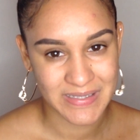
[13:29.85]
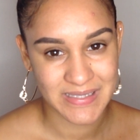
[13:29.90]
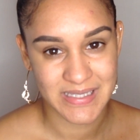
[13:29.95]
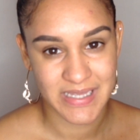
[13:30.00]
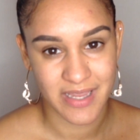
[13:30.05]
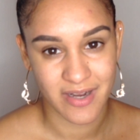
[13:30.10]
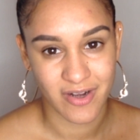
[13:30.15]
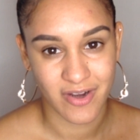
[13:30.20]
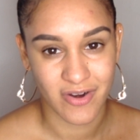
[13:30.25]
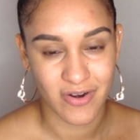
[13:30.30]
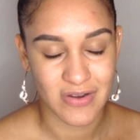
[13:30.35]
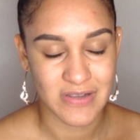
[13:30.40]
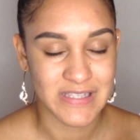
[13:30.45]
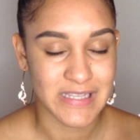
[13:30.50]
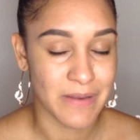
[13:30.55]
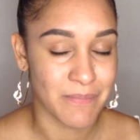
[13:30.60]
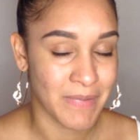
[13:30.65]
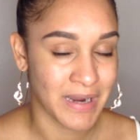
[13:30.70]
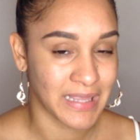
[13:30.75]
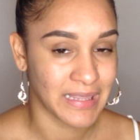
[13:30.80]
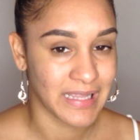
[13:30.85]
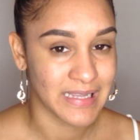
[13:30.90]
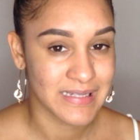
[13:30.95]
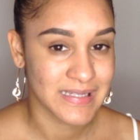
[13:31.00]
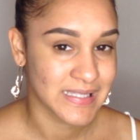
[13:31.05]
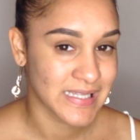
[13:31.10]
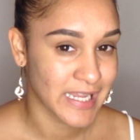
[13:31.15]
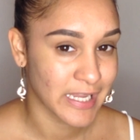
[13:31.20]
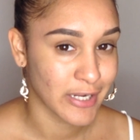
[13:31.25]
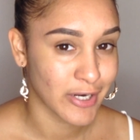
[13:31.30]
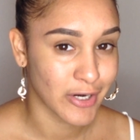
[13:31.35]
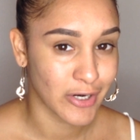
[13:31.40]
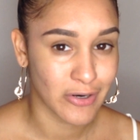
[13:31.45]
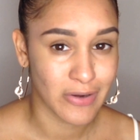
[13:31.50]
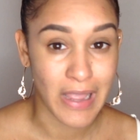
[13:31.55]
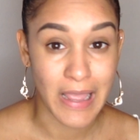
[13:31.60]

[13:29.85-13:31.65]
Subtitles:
skin girls and my light skin girl